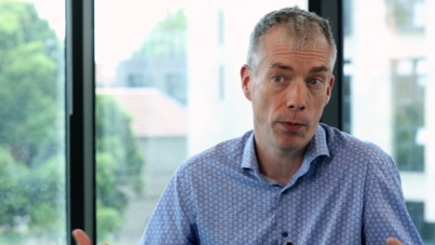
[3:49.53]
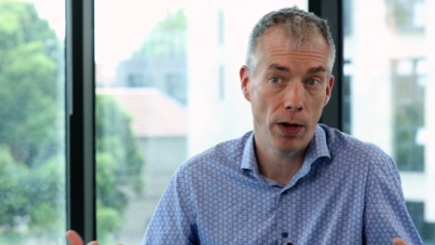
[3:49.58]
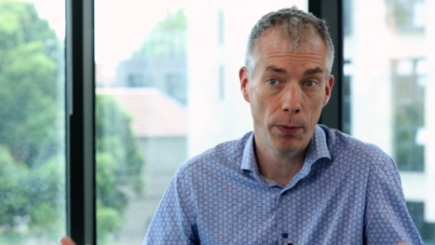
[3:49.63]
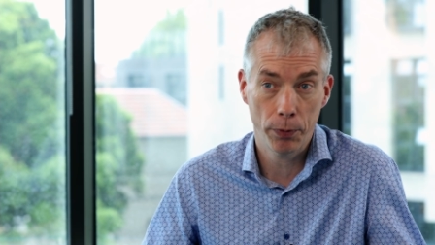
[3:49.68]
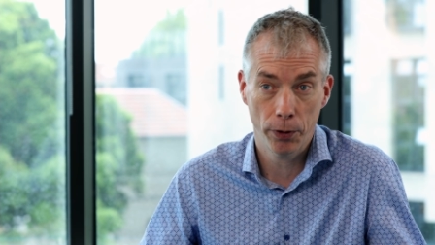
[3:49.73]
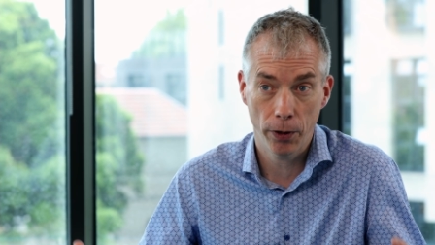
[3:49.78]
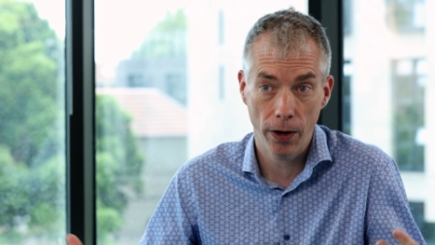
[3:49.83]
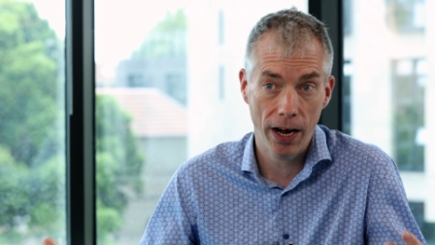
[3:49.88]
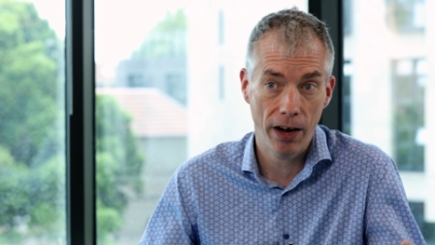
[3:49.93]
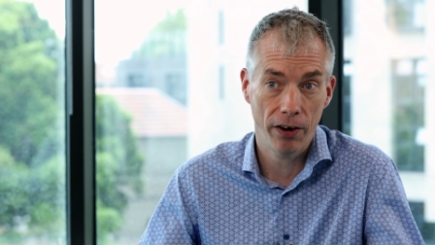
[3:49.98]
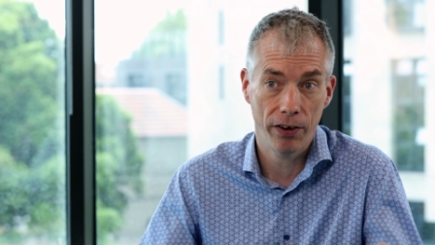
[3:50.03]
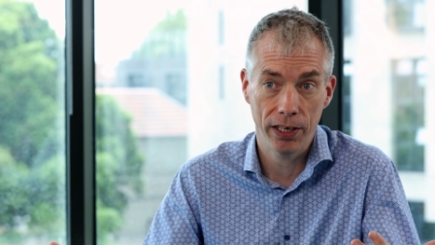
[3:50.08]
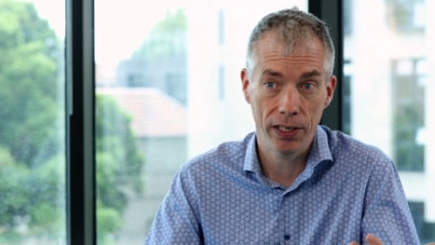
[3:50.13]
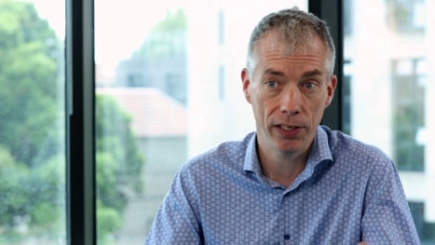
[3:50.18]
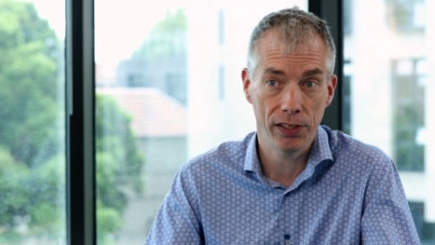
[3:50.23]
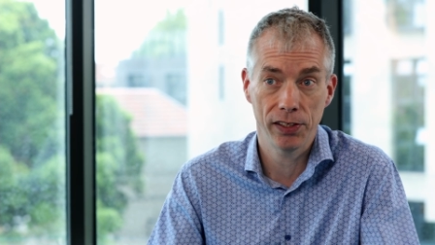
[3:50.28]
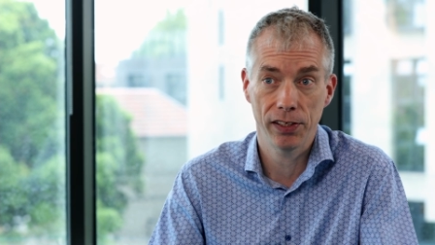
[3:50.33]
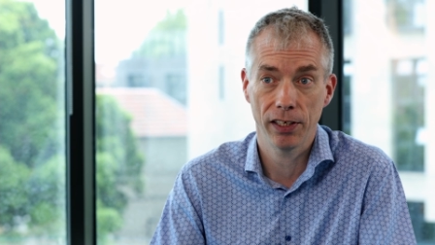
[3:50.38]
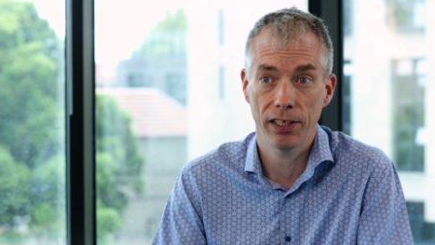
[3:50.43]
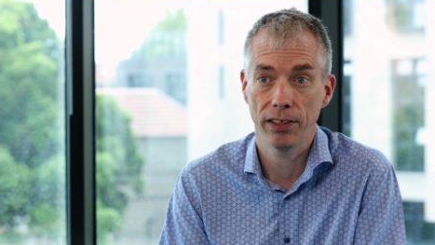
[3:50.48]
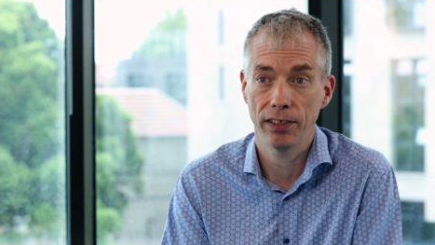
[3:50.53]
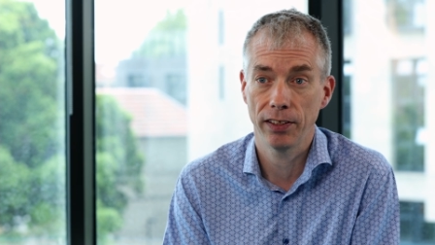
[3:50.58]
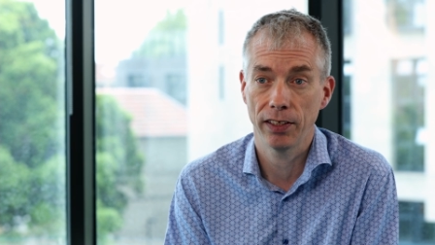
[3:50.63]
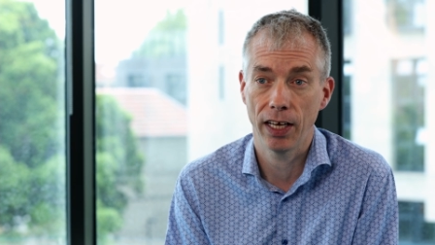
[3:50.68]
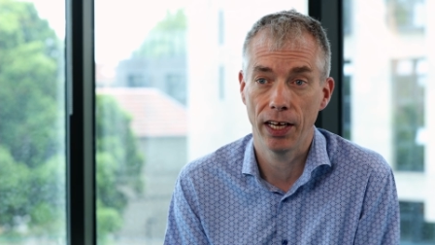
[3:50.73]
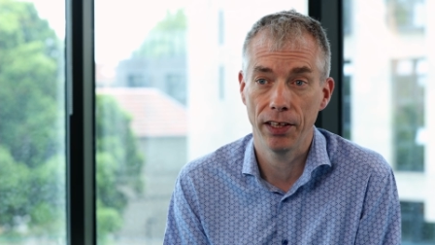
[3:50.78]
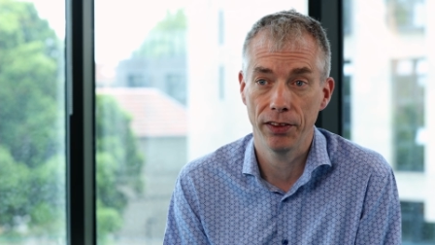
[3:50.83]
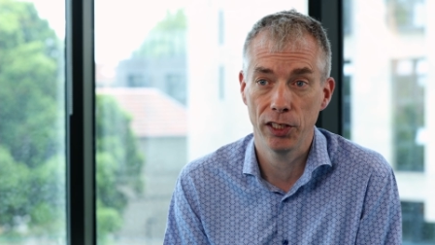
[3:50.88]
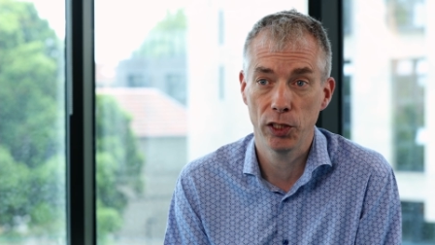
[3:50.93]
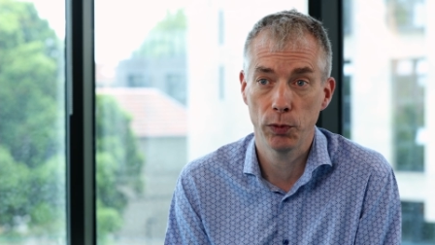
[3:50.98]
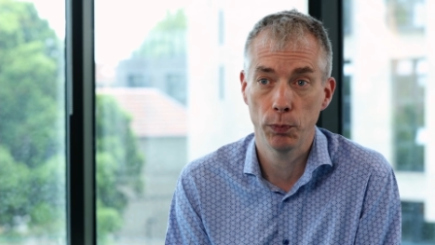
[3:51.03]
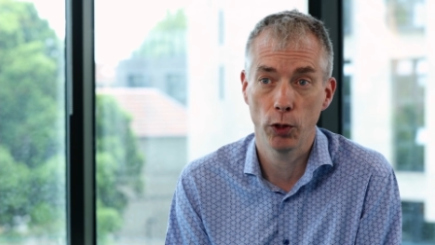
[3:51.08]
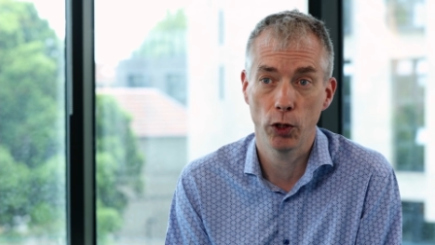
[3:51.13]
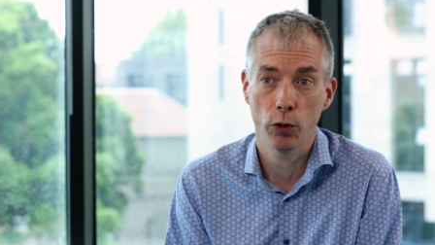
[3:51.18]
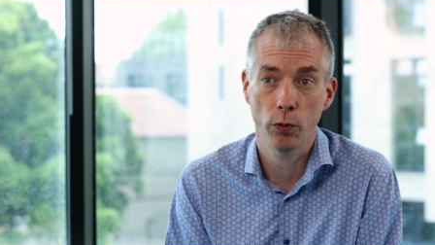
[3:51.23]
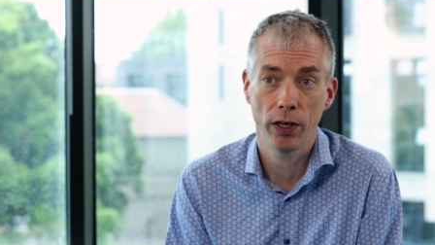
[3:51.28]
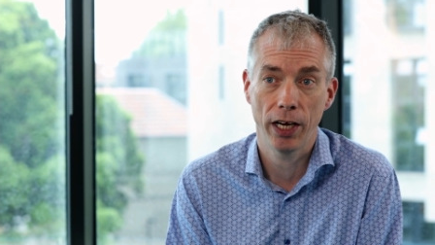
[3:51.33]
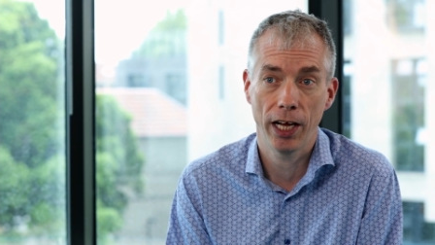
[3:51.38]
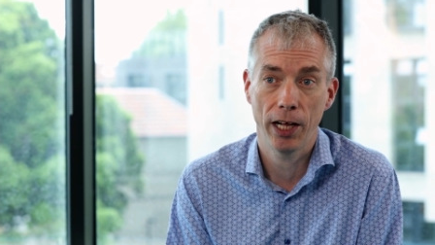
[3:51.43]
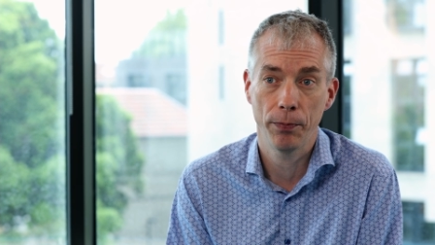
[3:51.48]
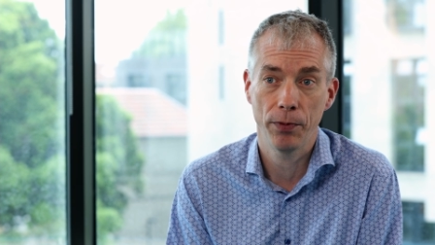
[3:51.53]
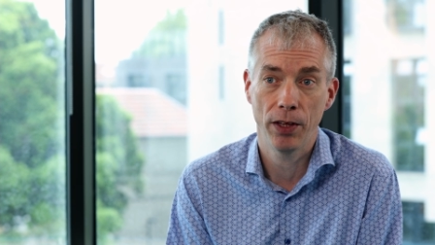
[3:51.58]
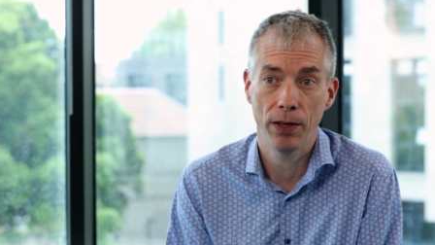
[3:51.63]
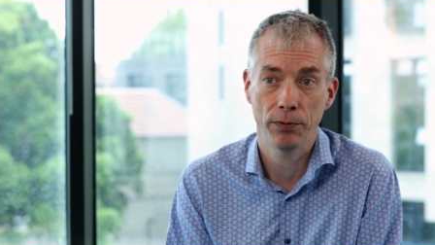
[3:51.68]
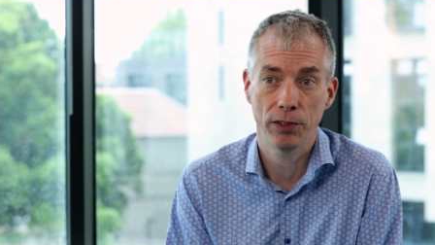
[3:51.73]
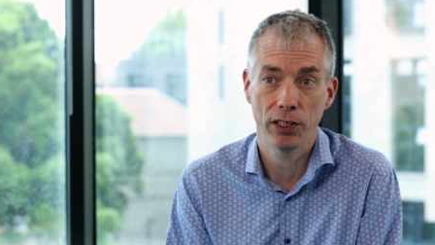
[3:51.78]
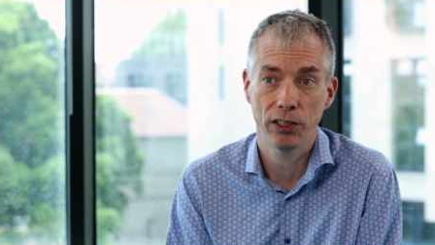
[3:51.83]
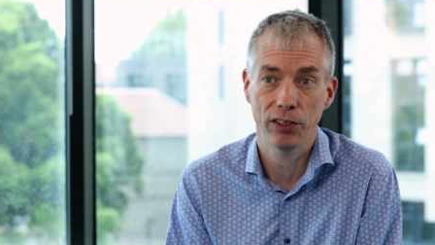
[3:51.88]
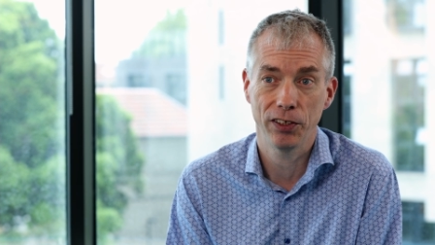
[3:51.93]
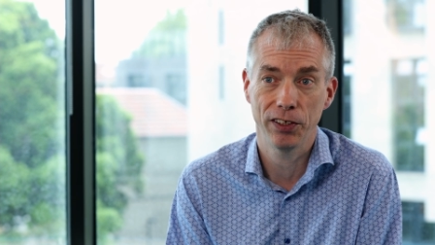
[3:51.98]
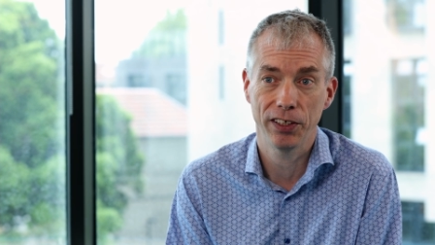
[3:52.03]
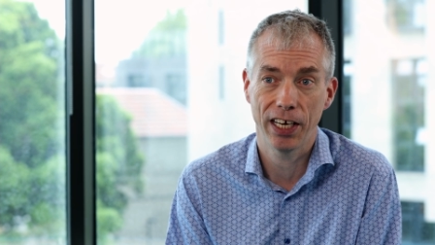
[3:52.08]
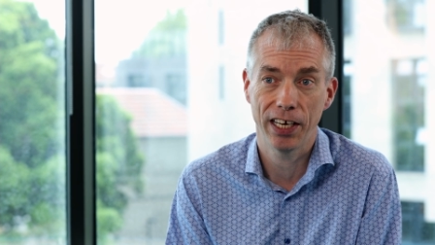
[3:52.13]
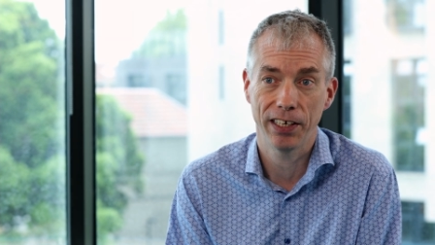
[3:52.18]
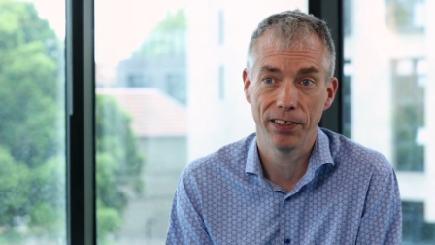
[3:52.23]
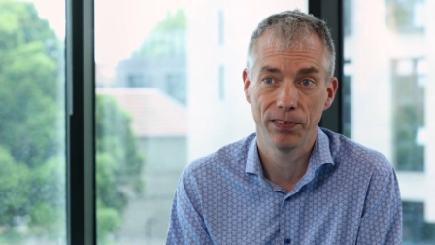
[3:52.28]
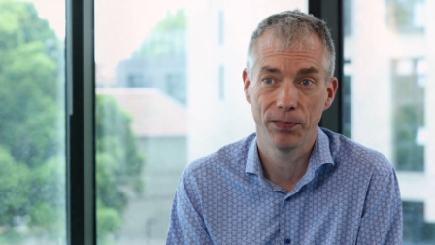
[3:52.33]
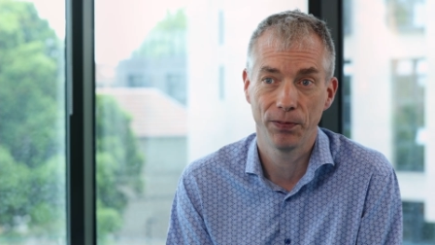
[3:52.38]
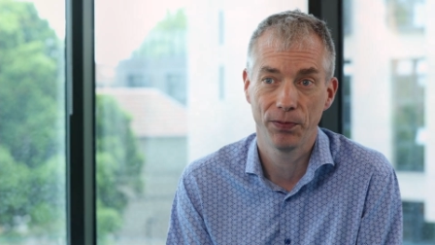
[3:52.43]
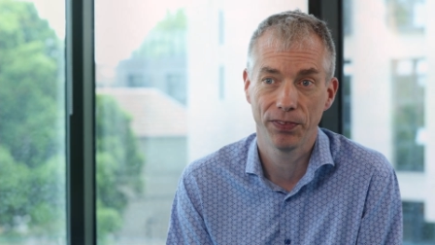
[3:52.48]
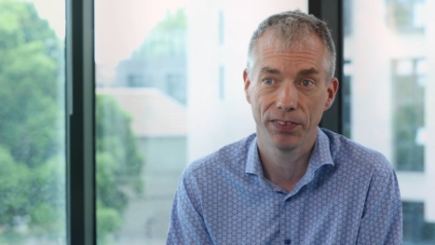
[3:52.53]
my prayer is that this book would help them to do that.